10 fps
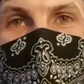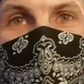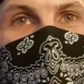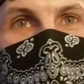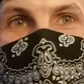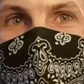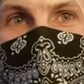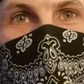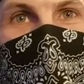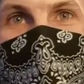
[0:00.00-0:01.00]
Tapping,
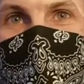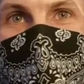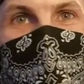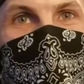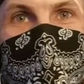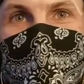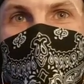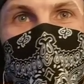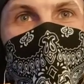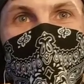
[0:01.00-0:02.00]
man. Tapping for
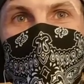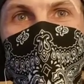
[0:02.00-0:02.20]
days.